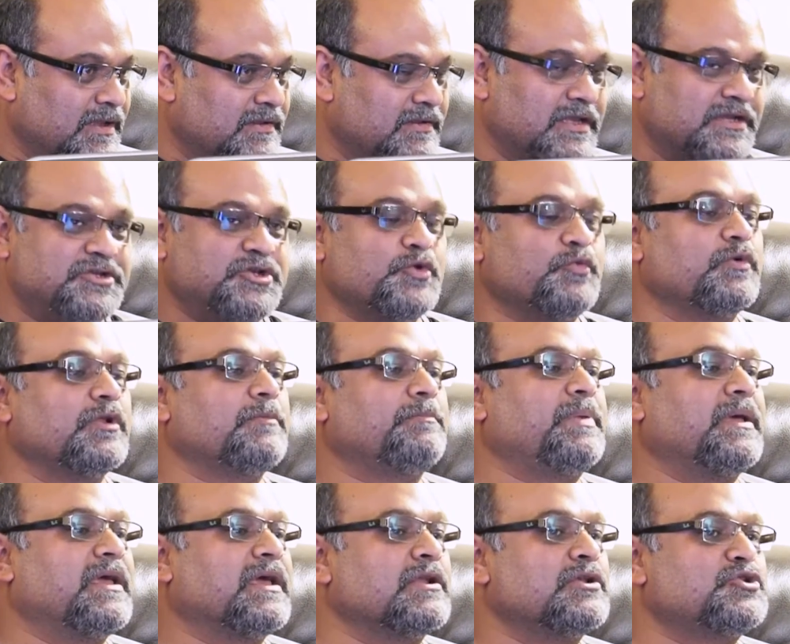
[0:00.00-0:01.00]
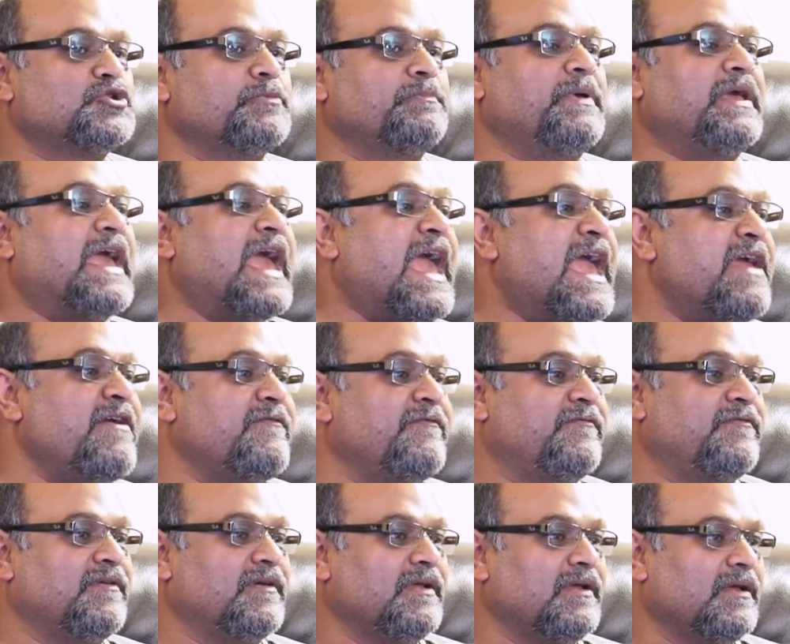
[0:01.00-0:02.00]
that you will begin to
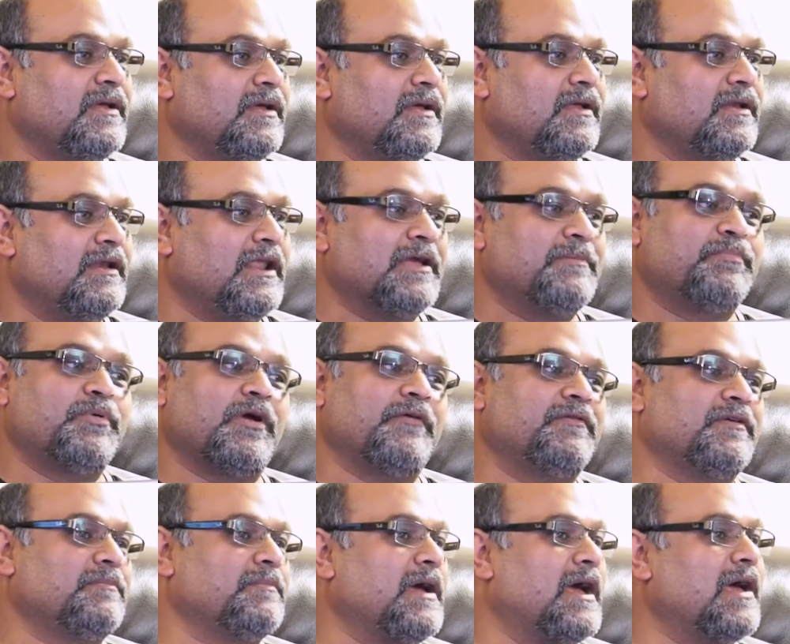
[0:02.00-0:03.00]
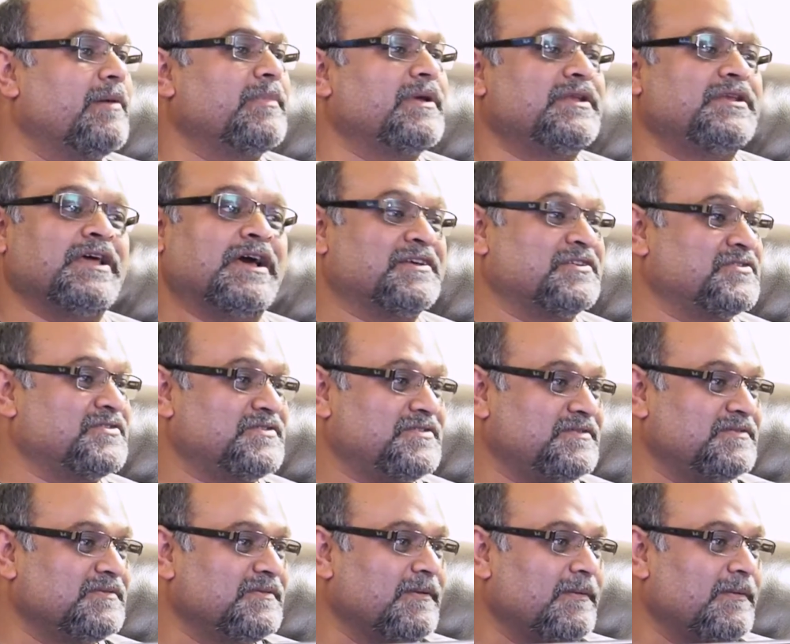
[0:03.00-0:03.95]
behave like Prophet Muhammad does.